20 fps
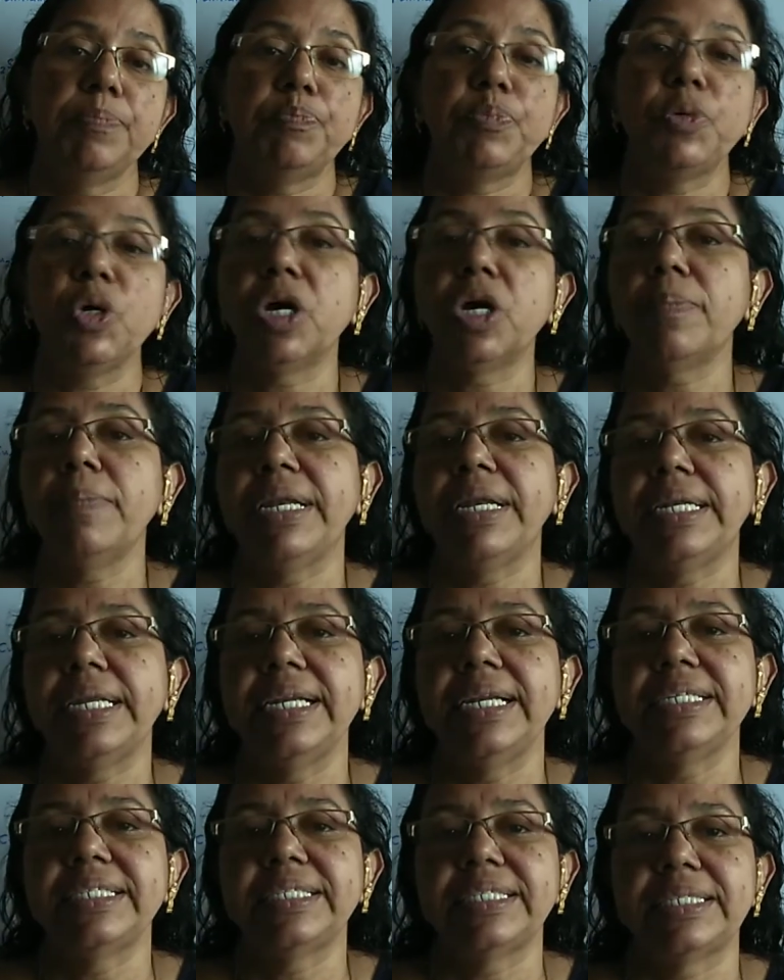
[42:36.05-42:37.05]
pure
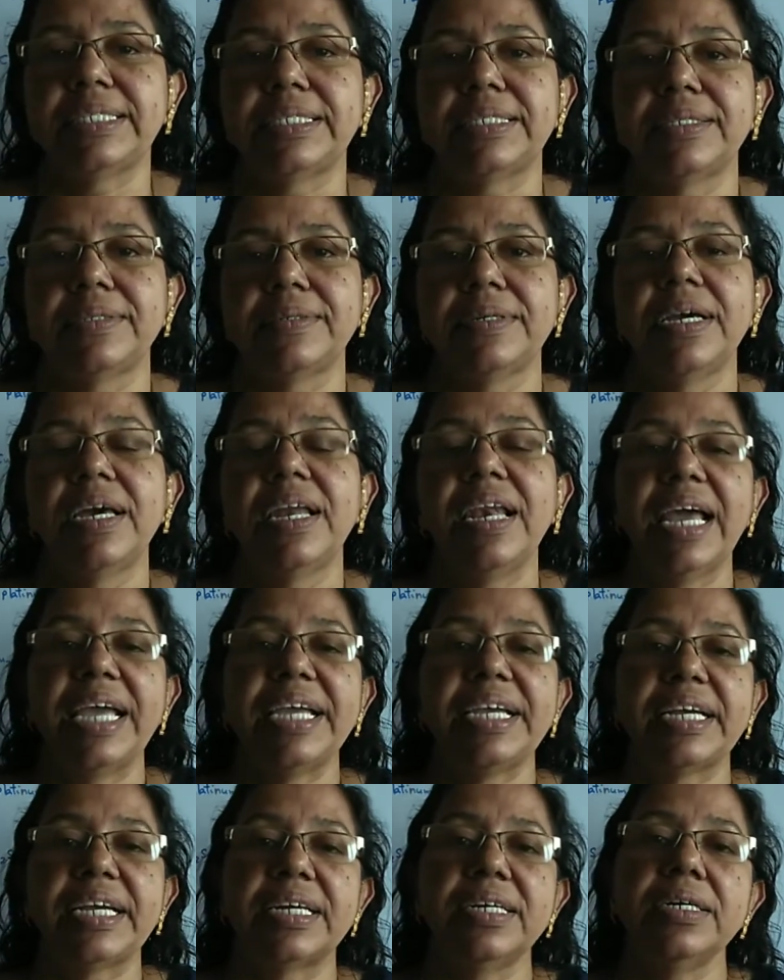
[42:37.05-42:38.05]
metals
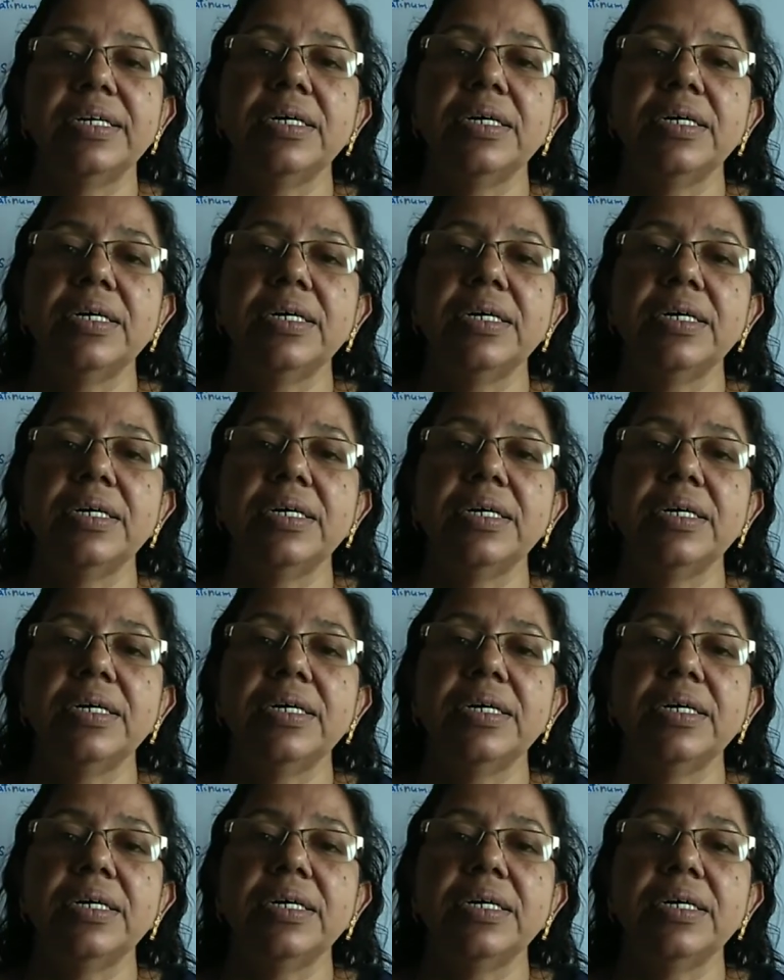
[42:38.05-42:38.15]
like